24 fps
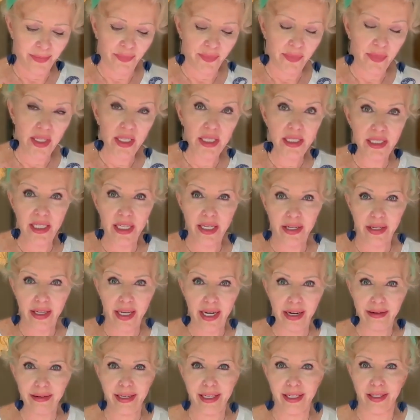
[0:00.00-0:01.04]
So you
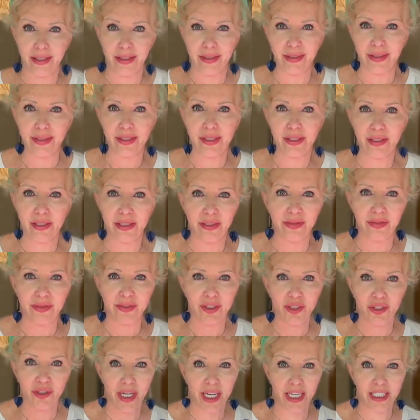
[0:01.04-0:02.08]
carry on sort of
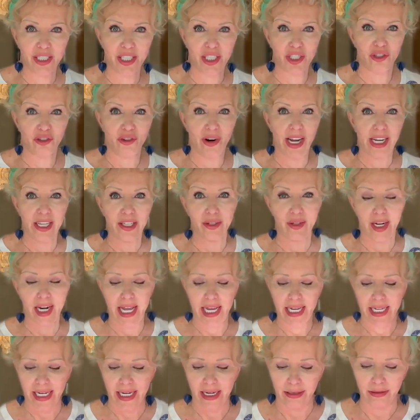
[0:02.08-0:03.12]
trying to drag your
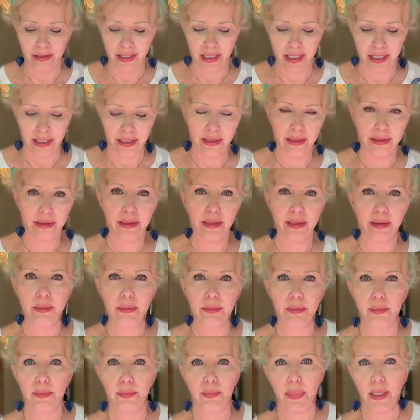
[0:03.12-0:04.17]
leg out,
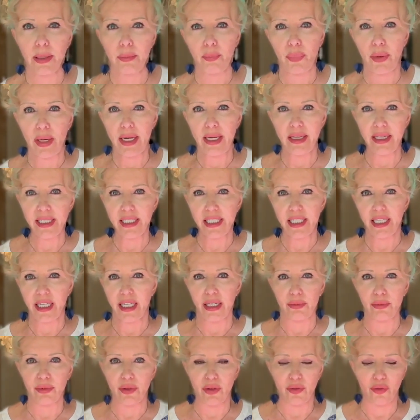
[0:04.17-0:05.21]
but by the
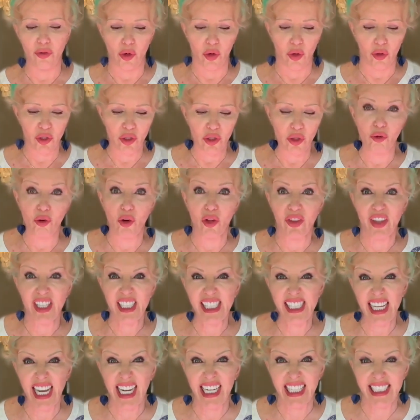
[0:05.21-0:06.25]
time you're on the
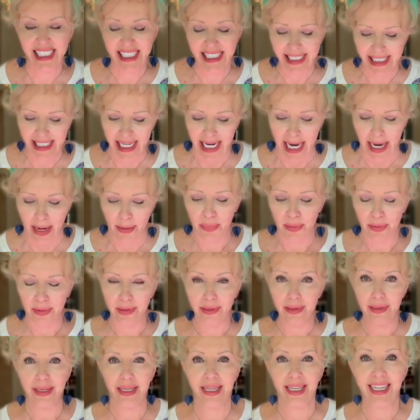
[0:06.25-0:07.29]
second step,
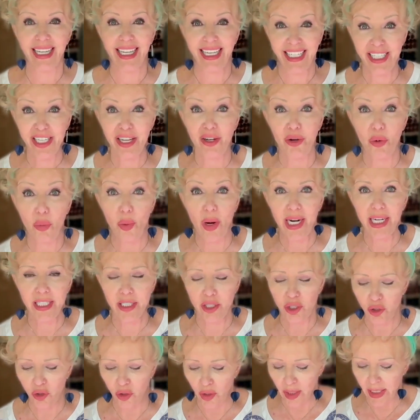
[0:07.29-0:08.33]
you're well
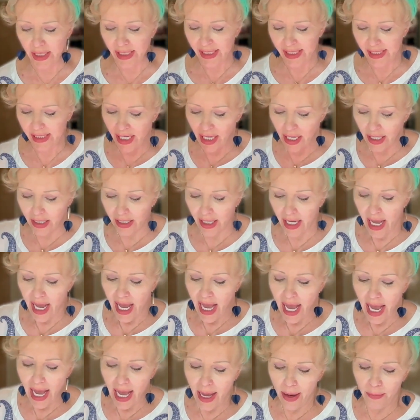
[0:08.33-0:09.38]
and truly stuck.
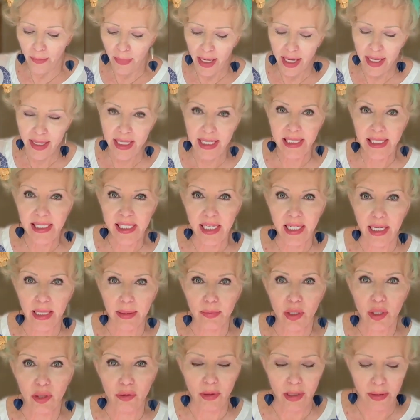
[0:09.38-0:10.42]
And by this time,
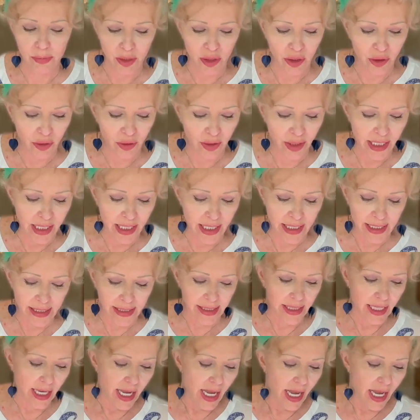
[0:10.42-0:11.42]
you're up to your knees.